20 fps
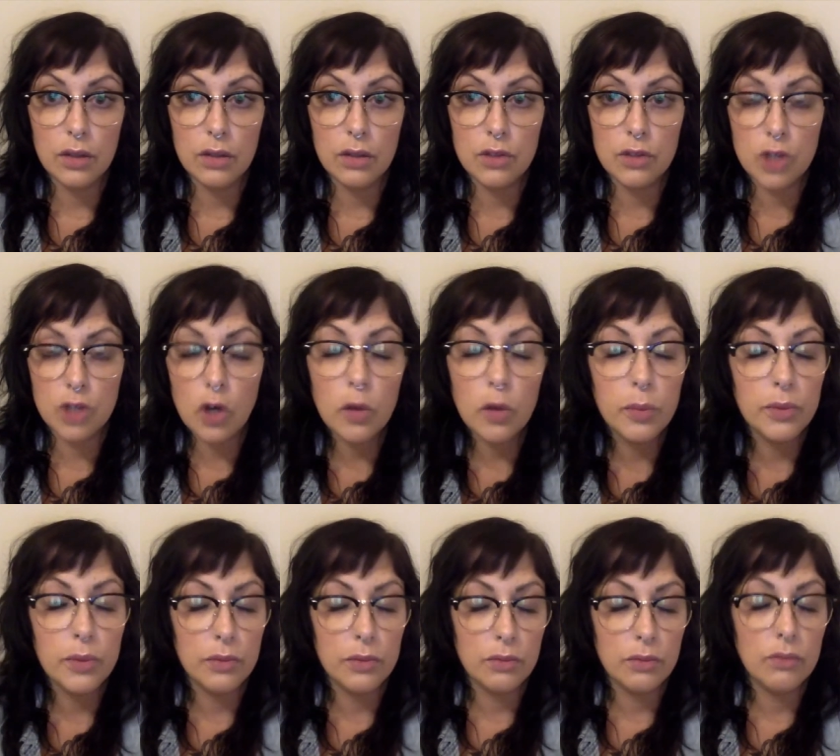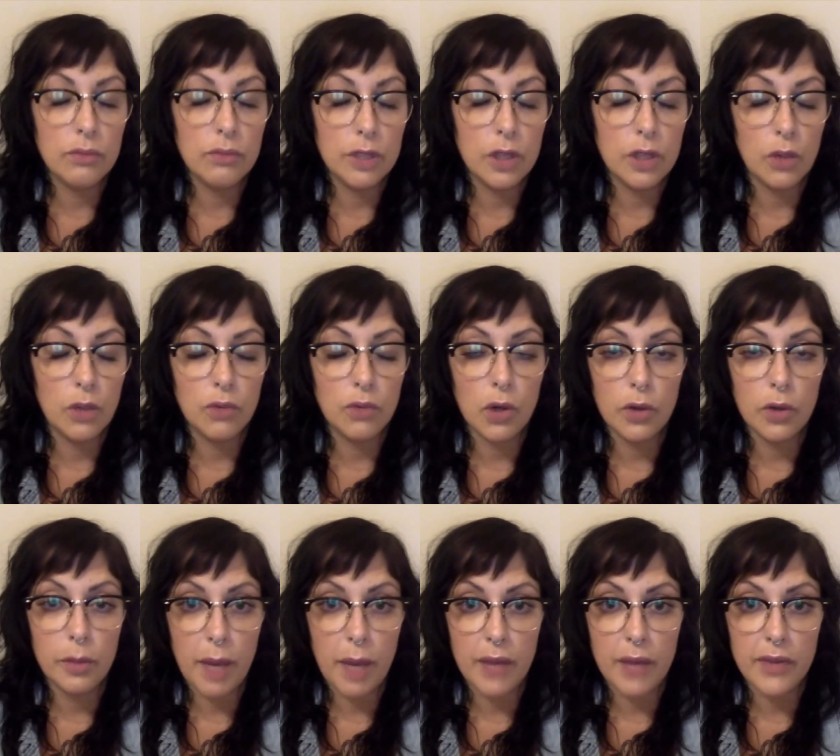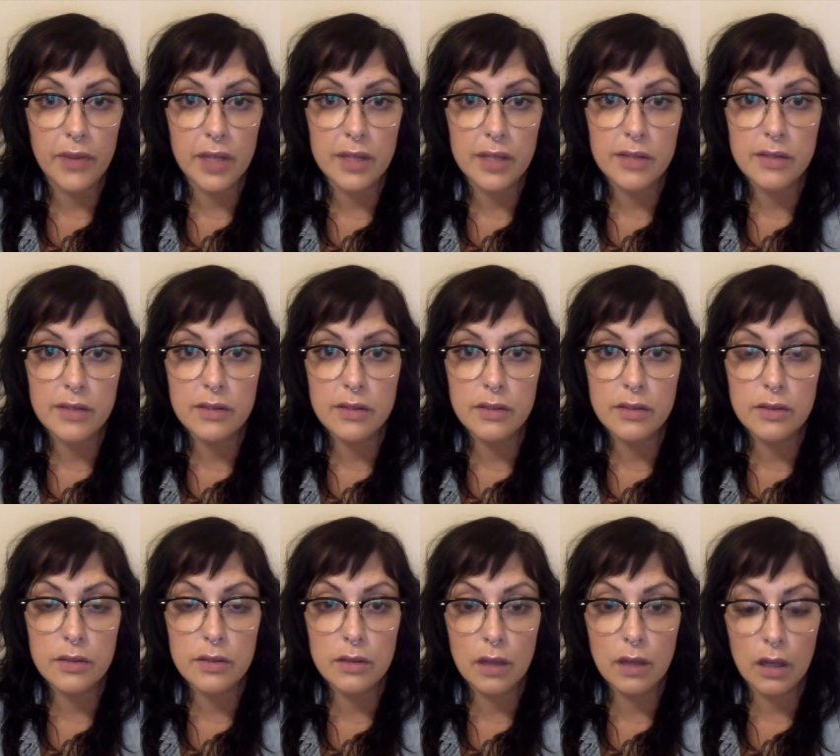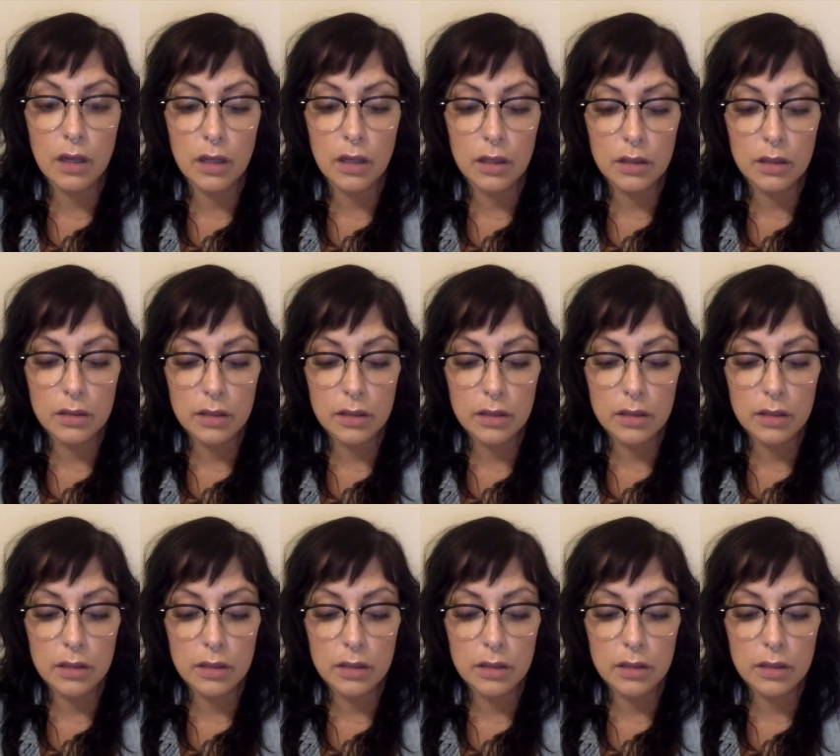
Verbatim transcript: Job, you know, wrote about this uh,